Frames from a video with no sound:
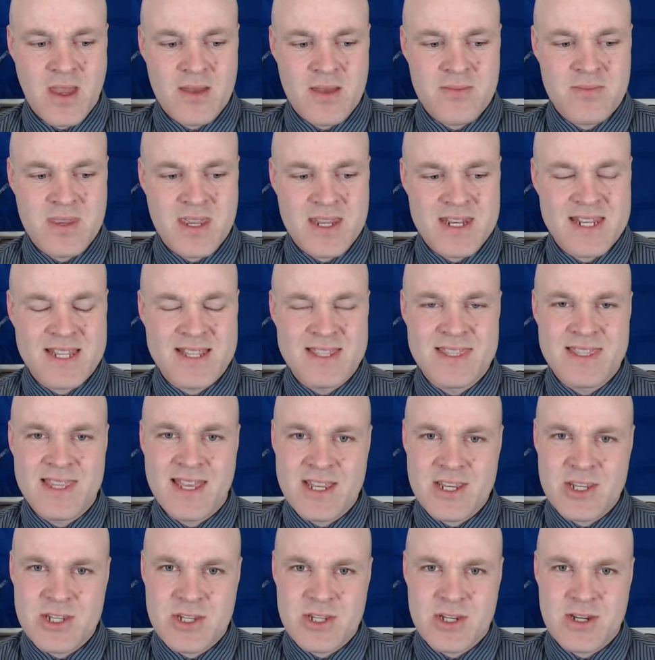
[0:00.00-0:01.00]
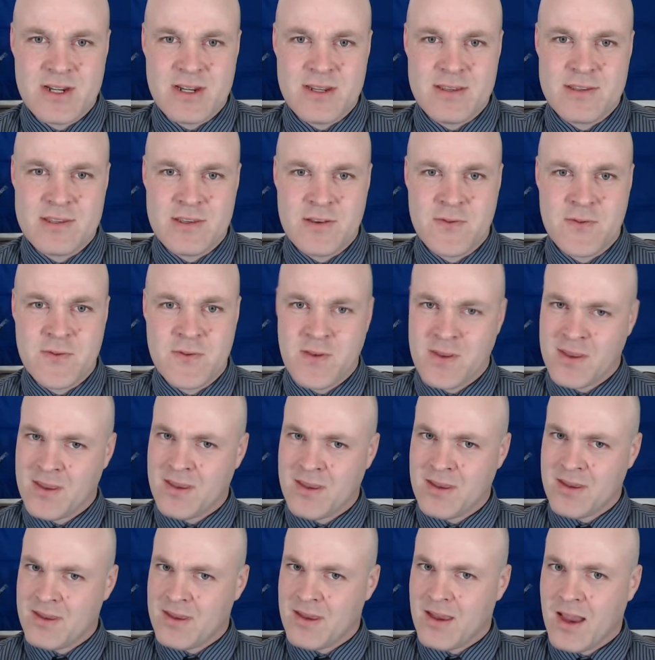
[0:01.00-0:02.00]
getting lectured as if
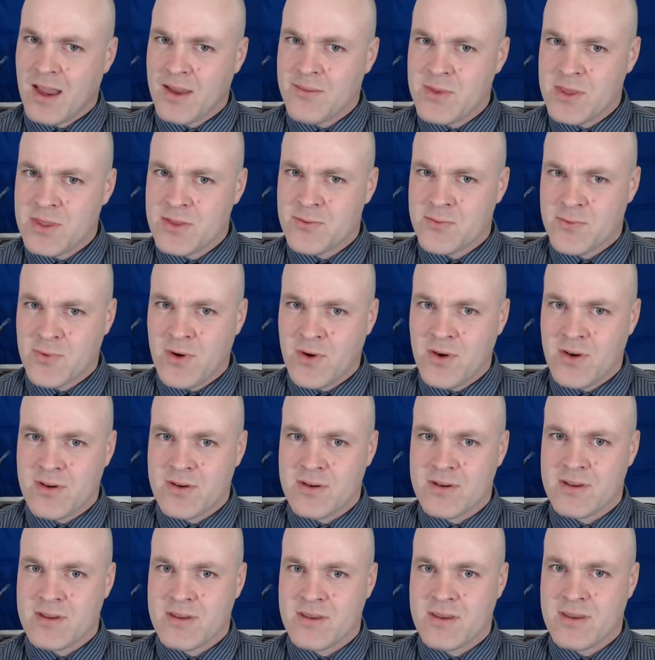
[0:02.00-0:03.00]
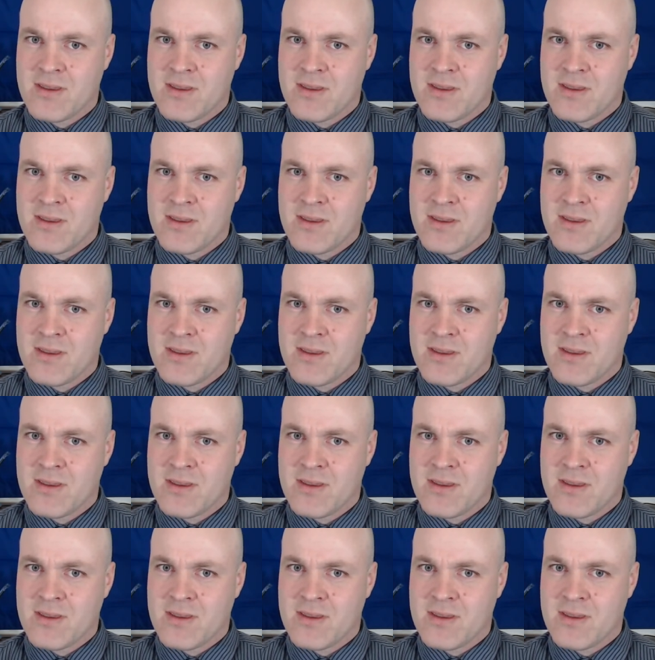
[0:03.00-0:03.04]
I'm in the wrong.